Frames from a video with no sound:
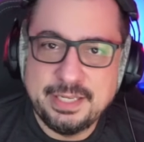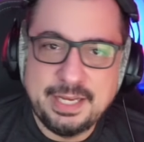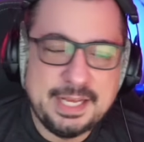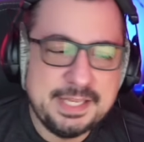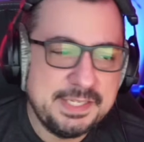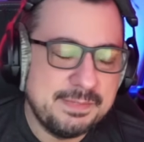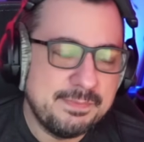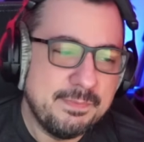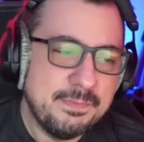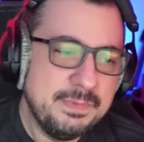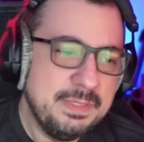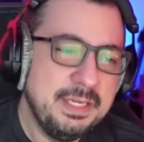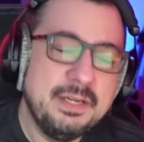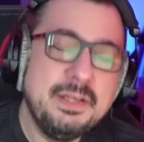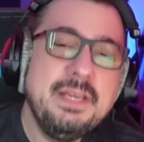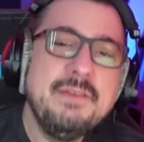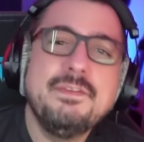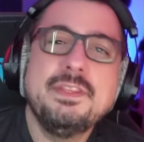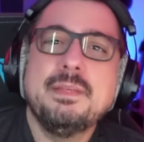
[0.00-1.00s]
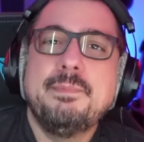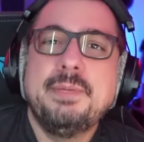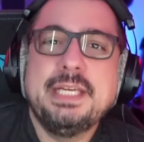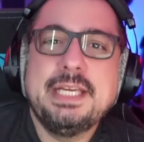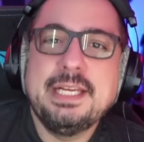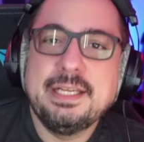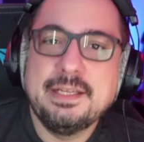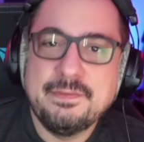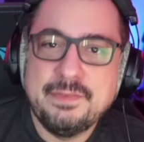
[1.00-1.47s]
As even the
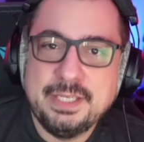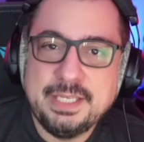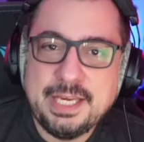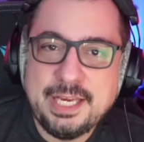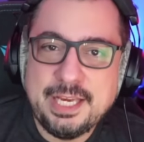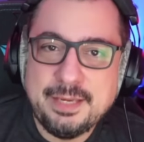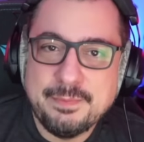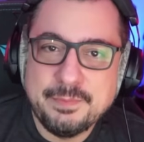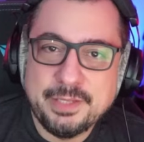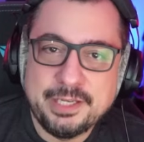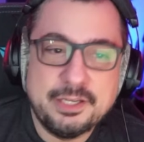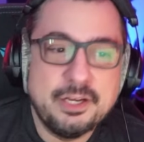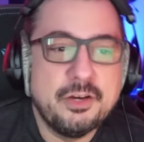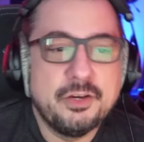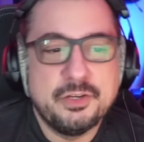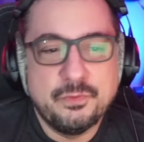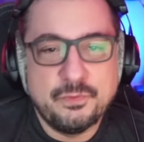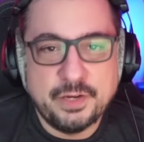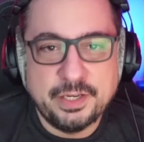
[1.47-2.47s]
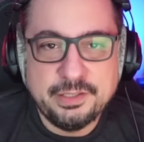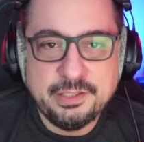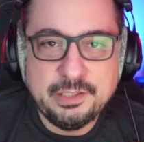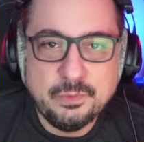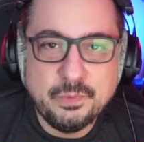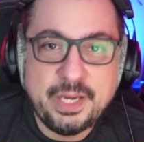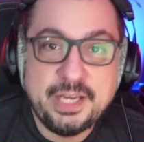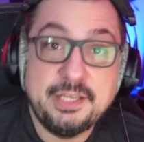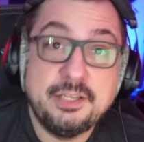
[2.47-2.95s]
beginning of the game, like, oh, you're
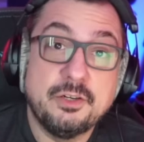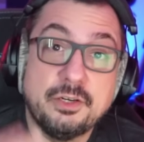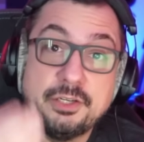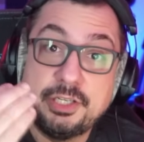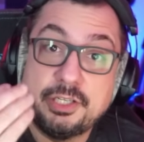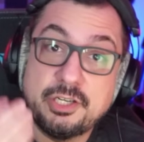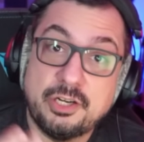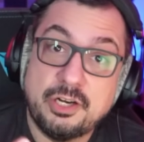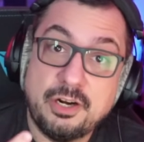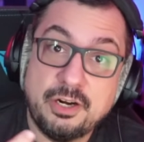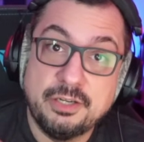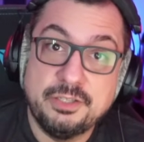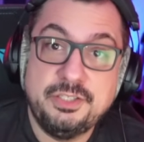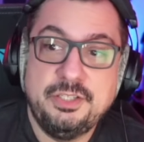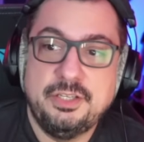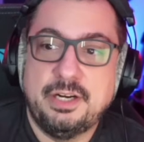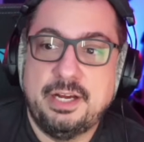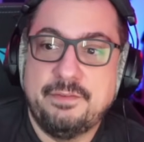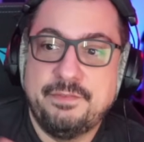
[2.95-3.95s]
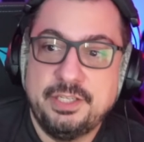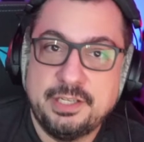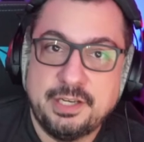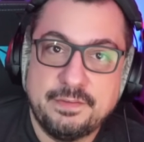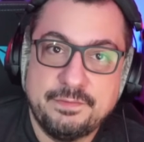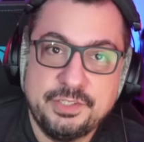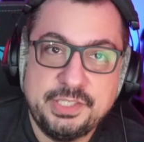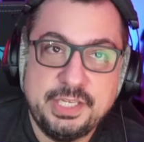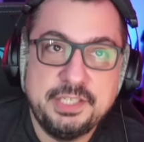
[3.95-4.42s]
finally awake. You're on a cart. You're having
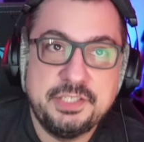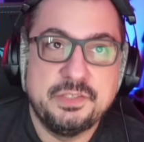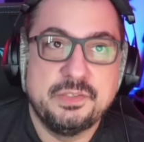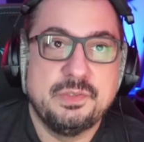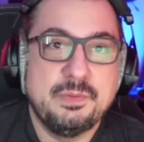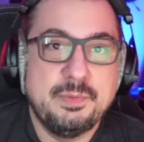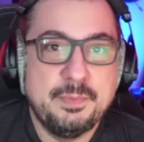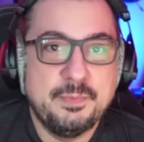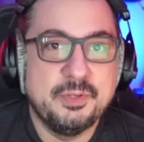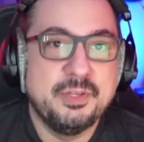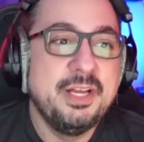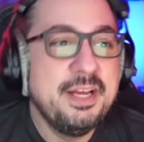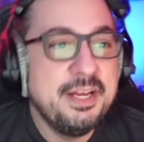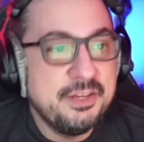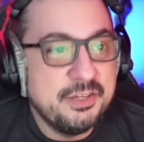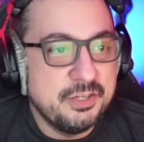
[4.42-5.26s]
conversations with people.